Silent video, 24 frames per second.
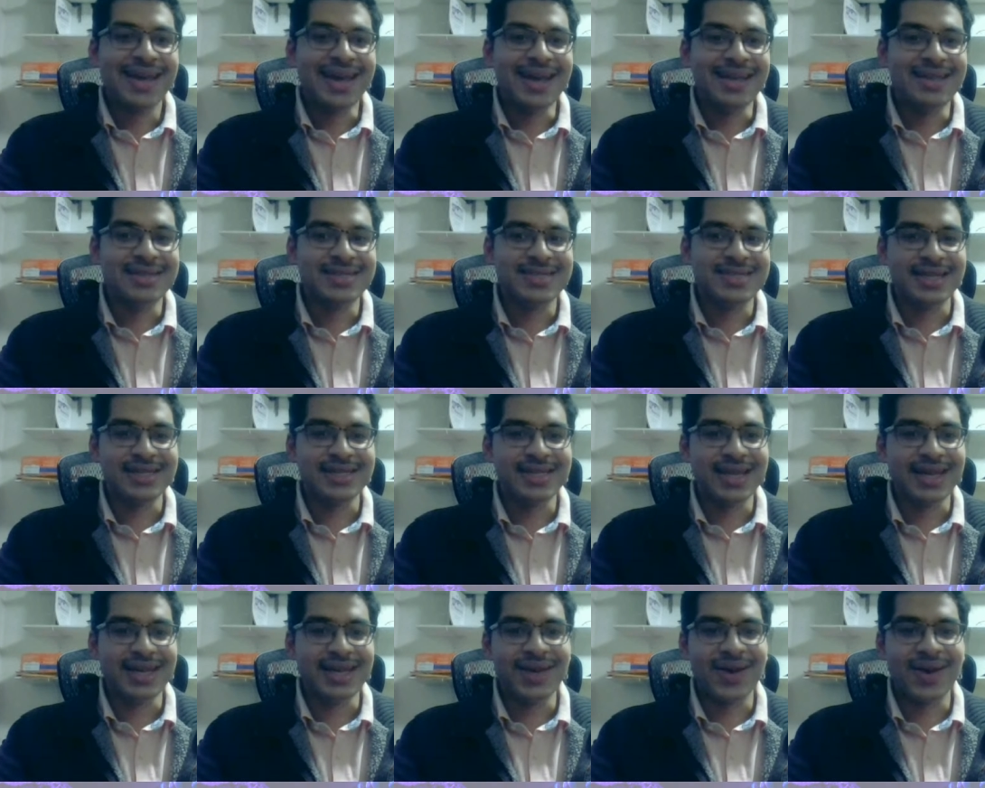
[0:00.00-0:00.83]
in the
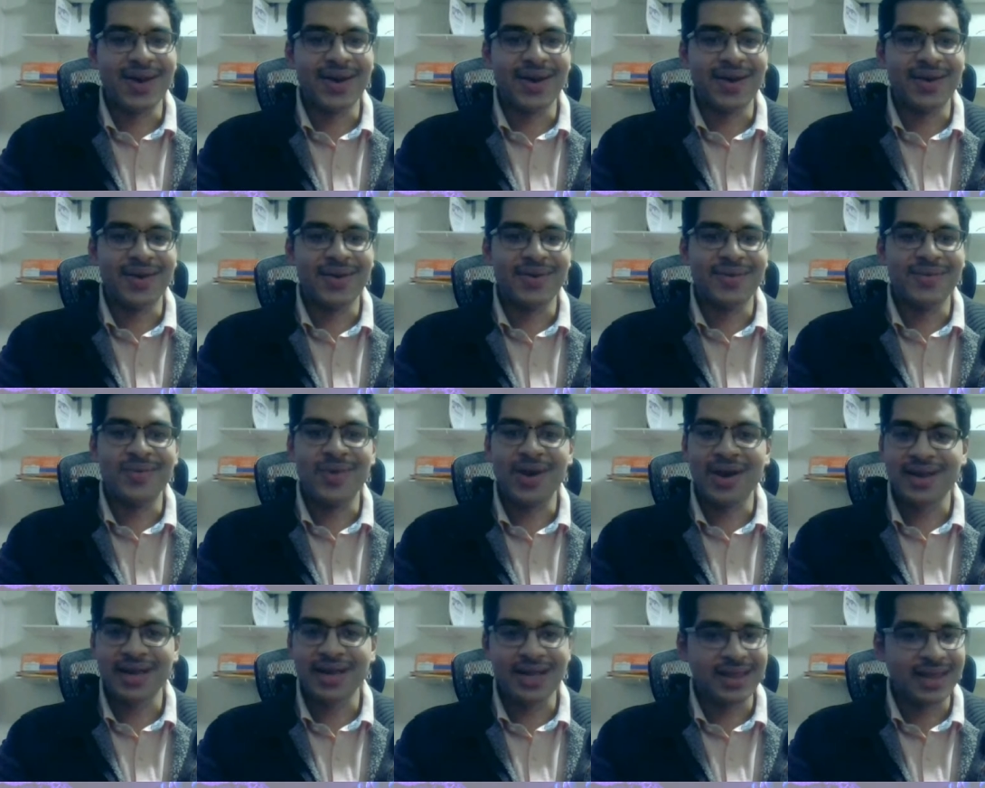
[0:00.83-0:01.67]
sense that you're
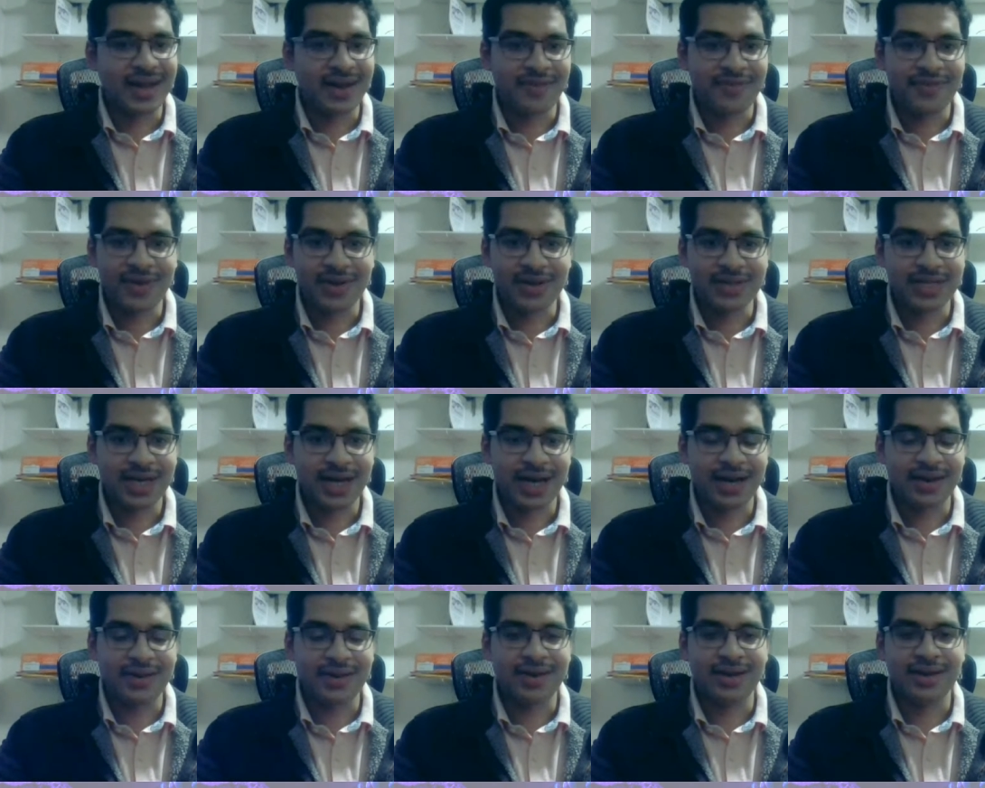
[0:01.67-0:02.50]
working there full
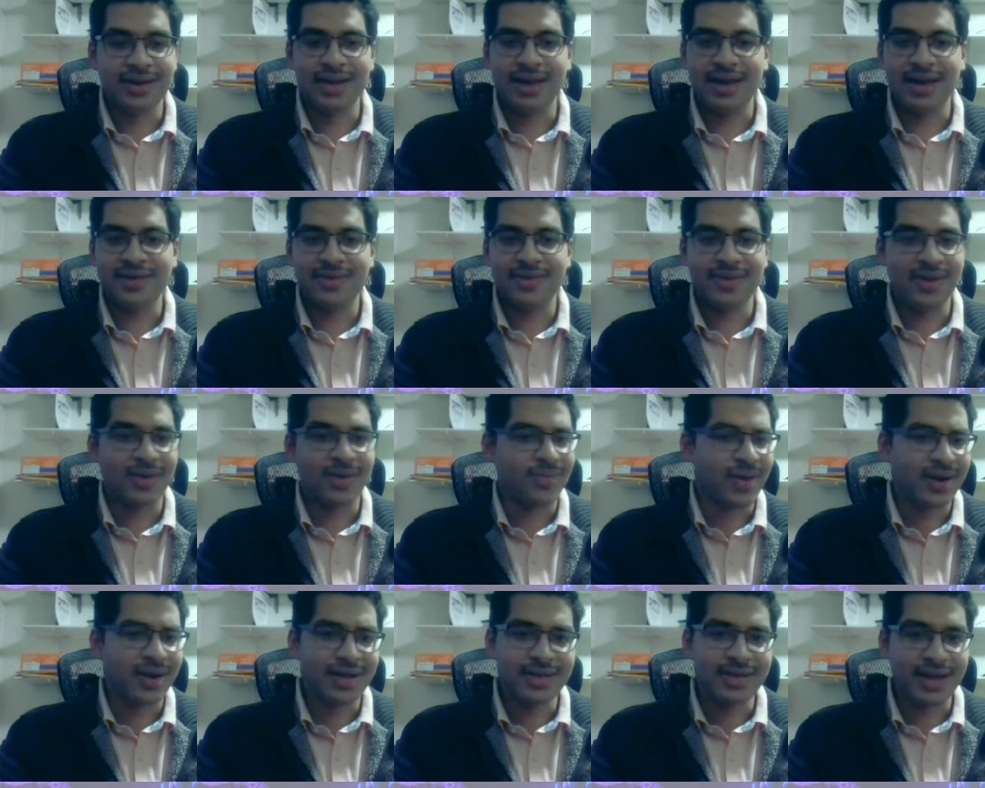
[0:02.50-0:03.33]
time, or like
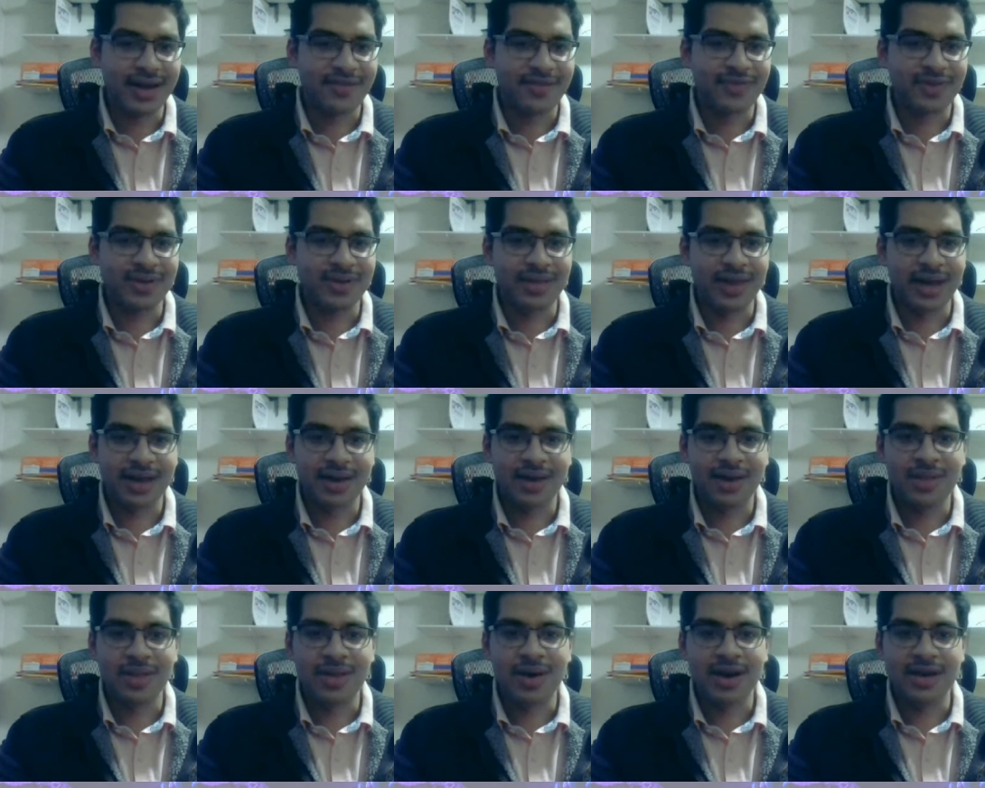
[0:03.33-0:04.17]
you're working there for like
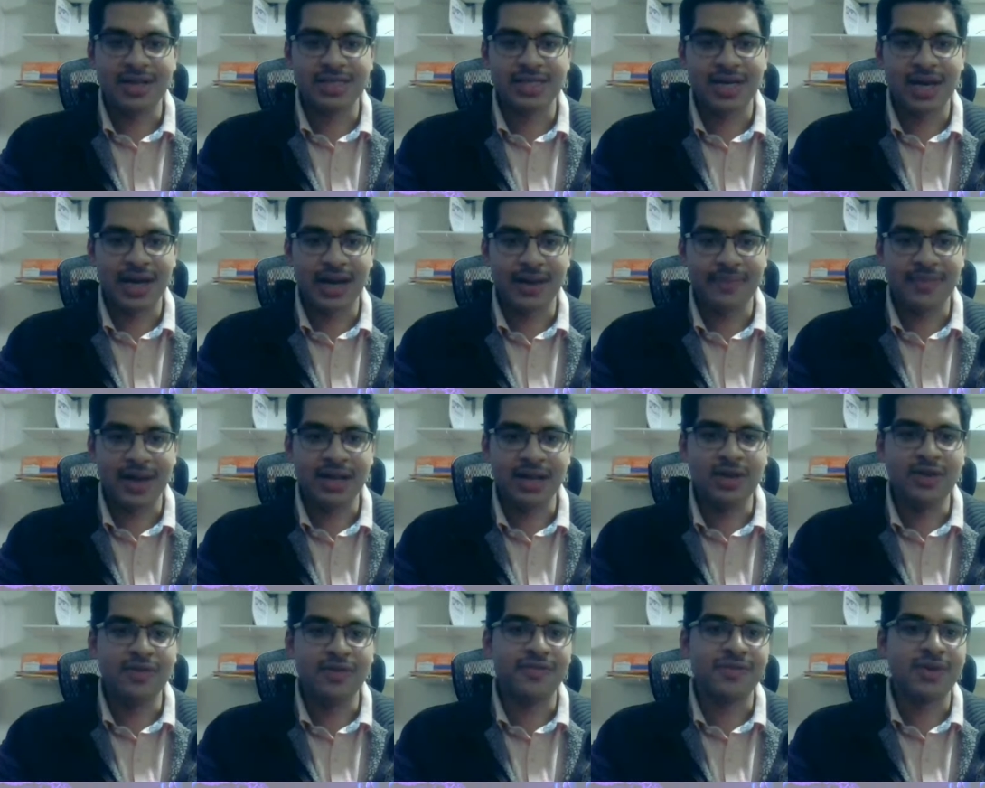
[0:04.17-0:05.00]
a lot of time
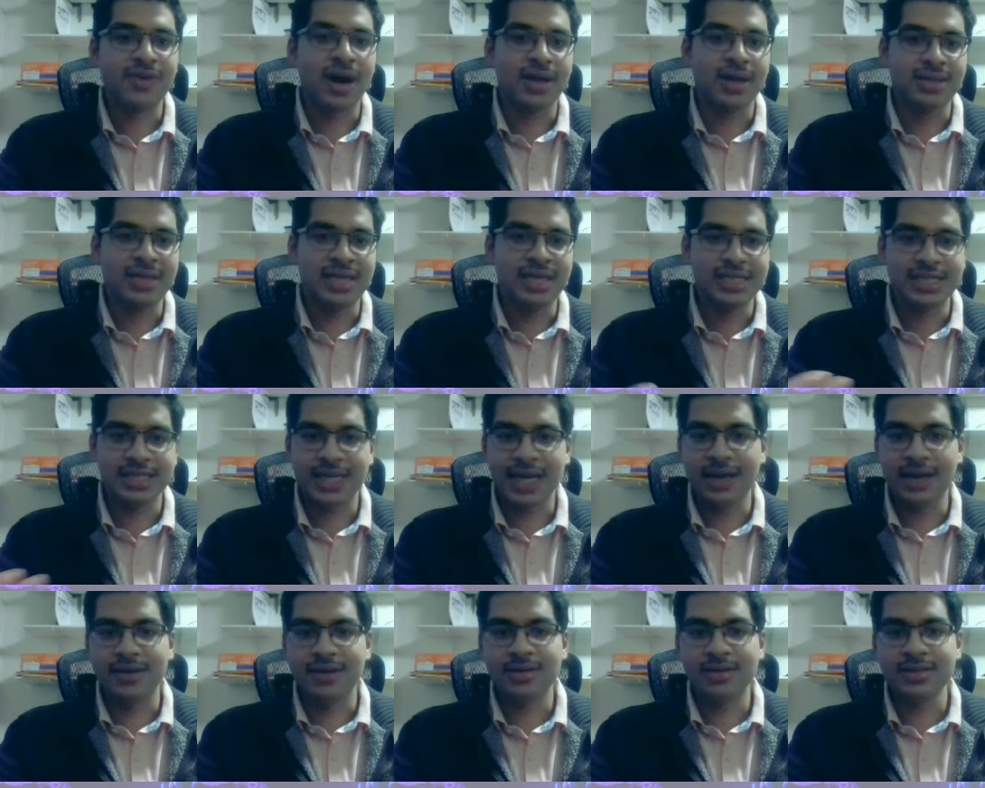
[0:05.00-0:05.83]
and you've got these
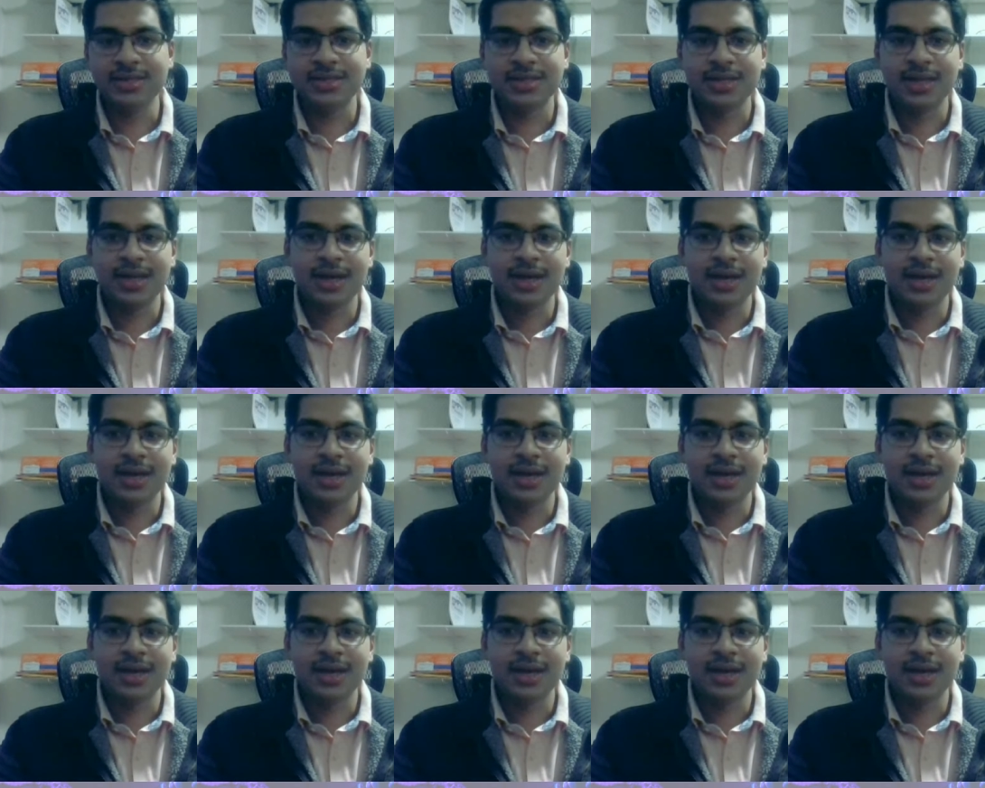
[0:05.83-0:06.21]
skills